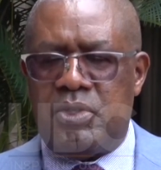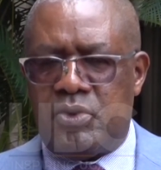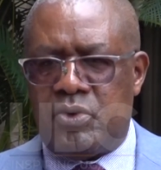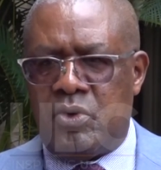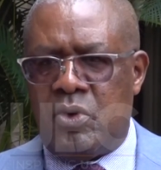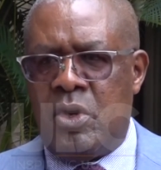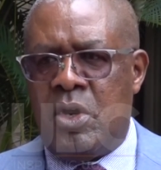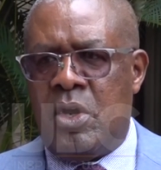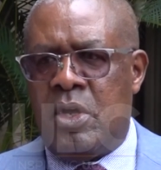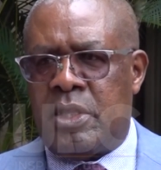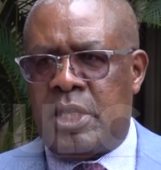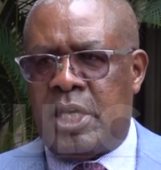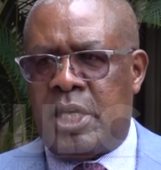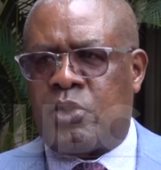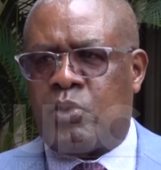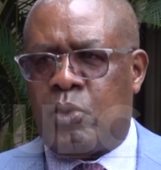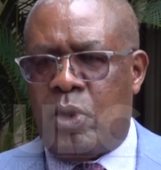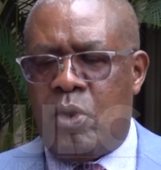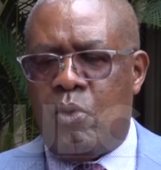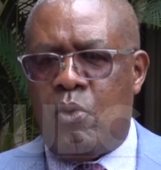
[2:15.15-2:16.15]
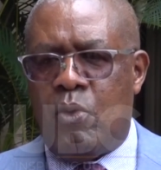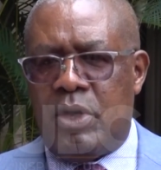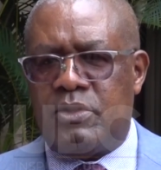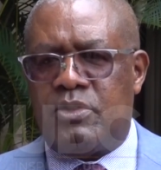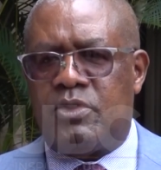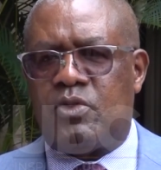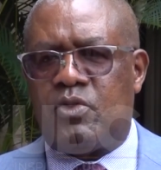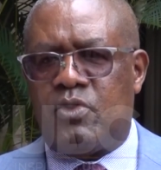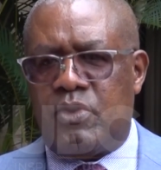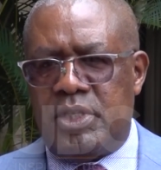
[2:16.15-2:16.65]
So that's why we
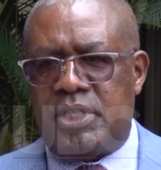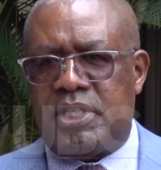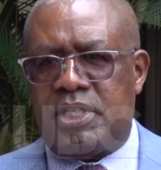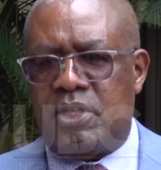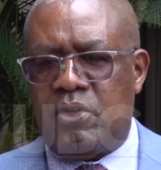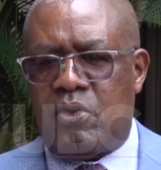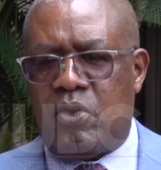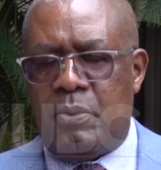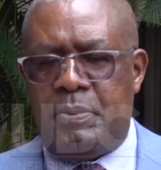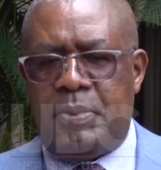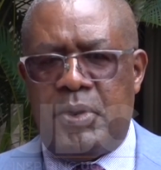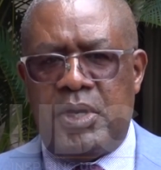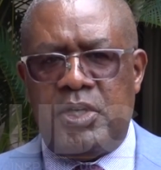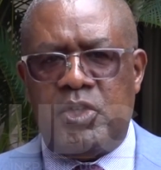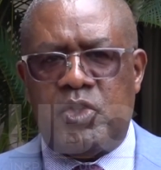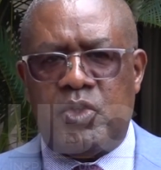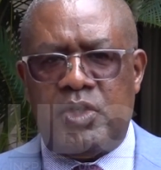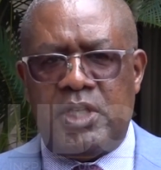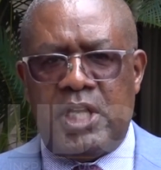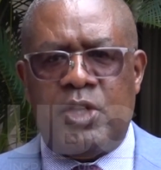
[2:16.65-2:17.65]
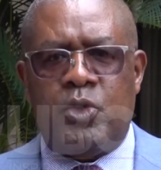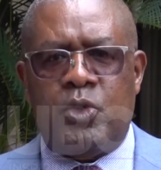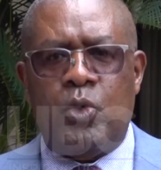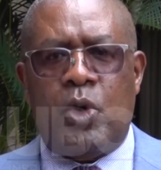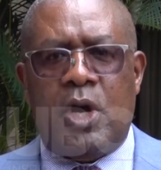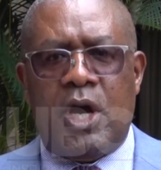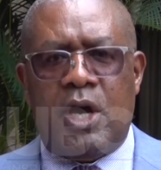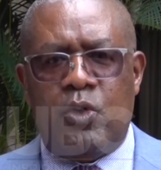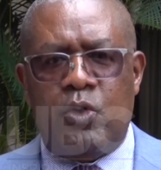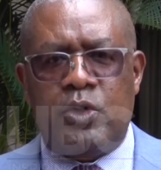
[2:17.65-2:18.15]
want to strengthen cooperation, that you
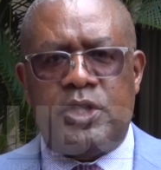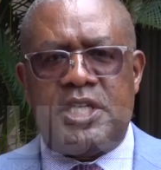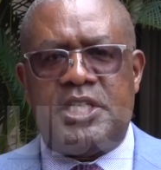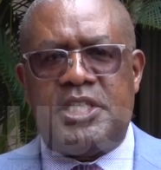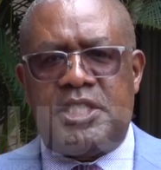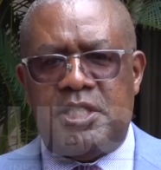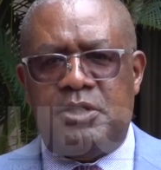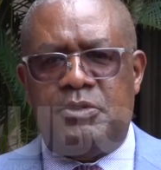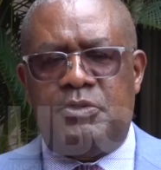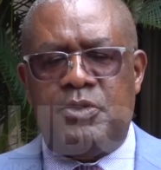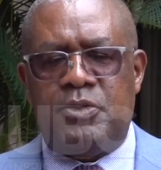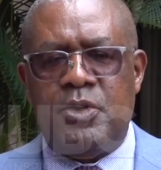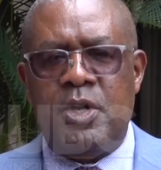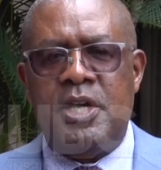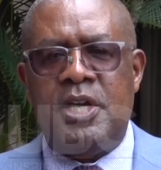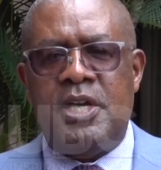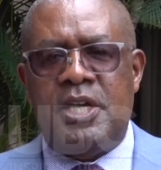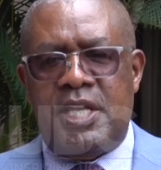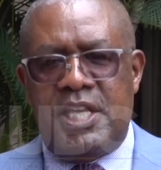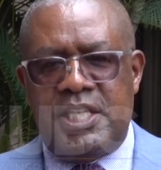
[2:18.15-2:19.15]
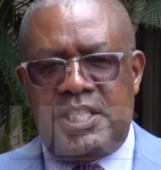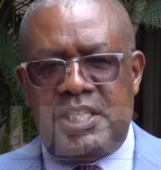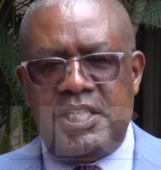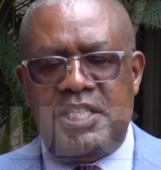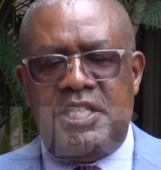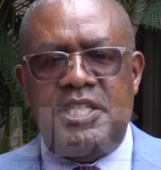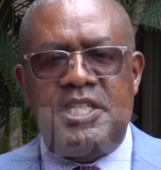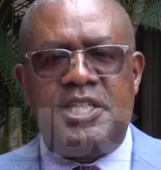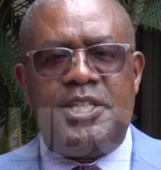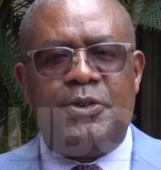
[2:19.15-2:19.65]
cannot achieve
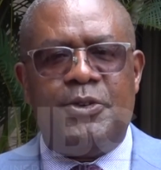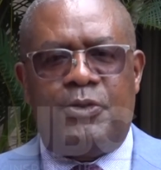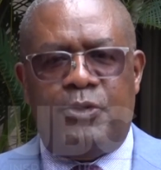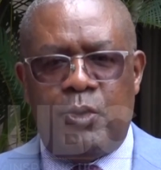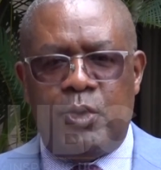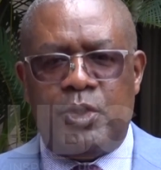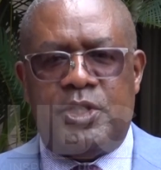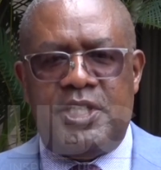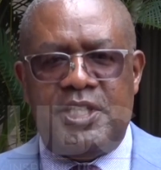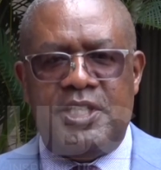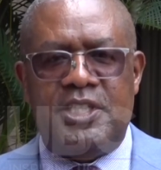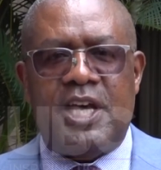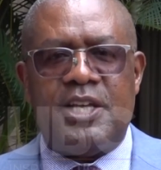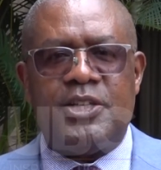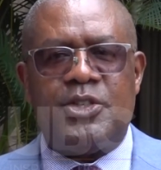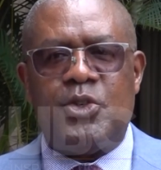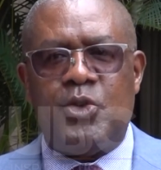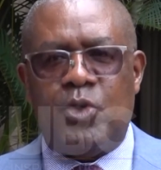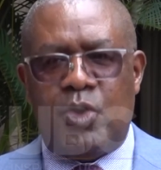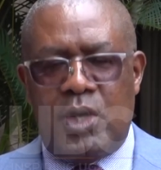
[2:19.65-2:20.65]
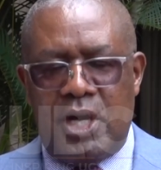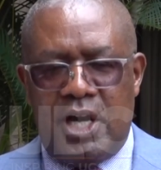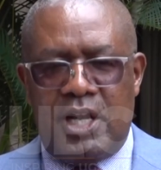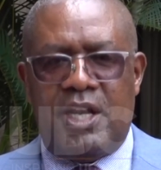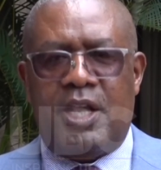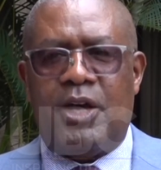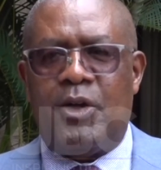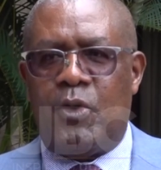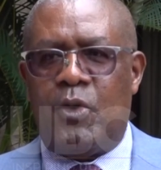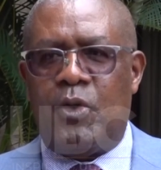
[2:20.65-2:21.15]
SDG 14 as
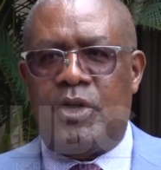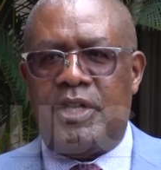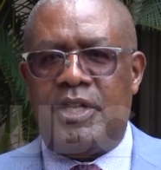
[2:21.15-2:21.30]
Uganda alone.